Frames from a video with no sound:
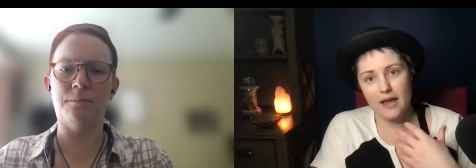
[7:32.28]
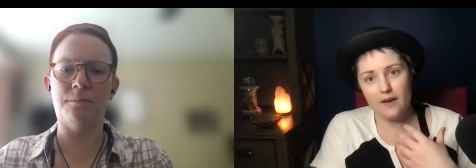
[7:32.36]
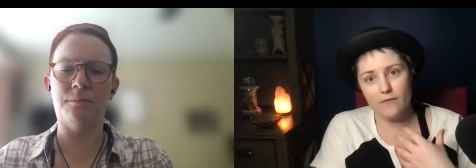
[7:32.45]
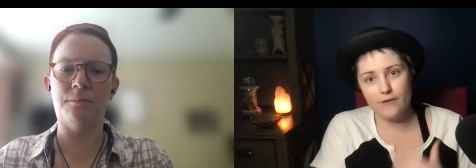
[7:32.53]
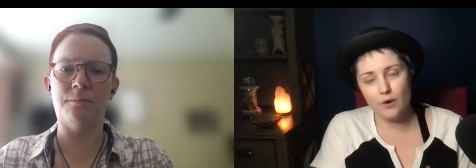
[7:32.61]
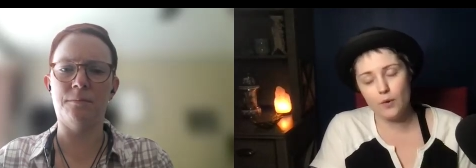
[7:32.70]

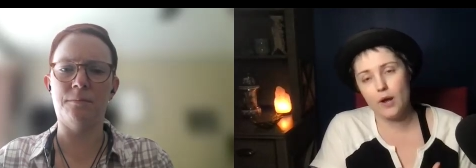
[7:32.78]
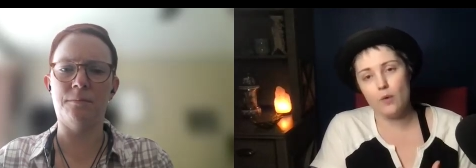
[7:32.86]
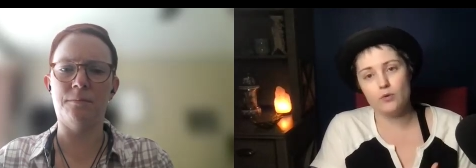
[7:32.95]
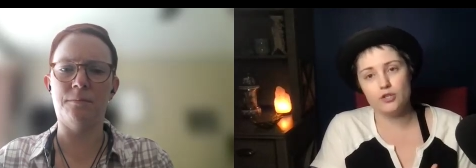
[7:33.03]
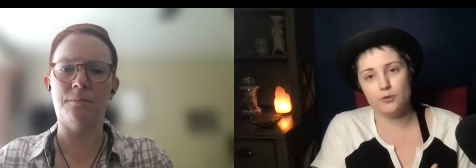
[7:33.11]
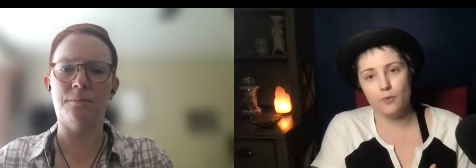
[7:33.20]
Speaker 1: and figuring
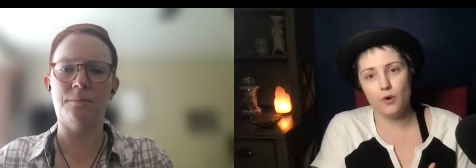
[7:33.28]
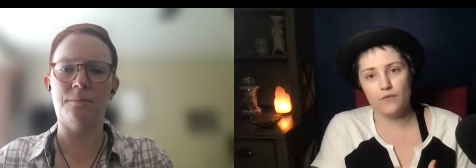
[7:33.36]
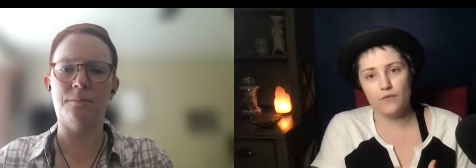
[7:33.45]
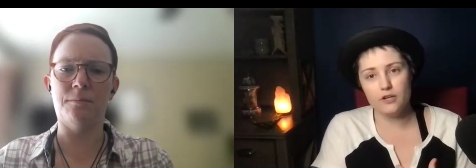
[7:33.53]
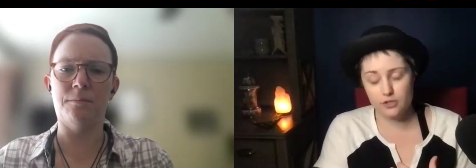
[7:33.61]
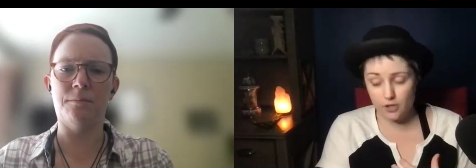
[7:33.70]
out what your
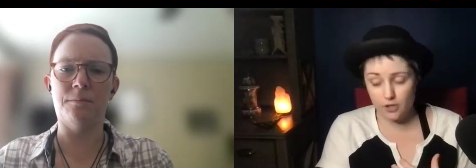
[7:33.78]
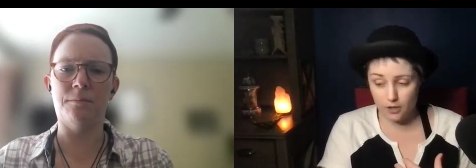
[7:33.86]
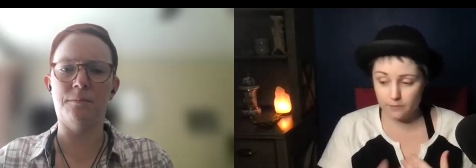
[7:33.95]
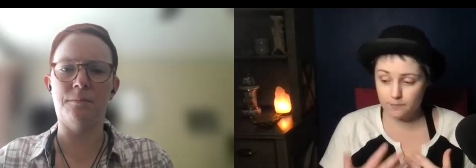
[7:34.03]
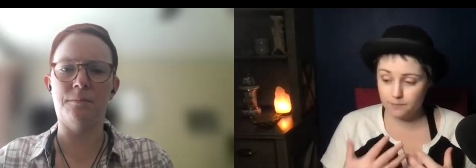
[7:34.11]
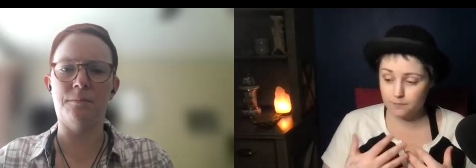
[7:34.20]
motivations
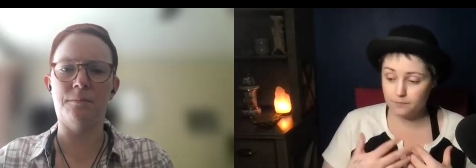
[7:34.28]
are,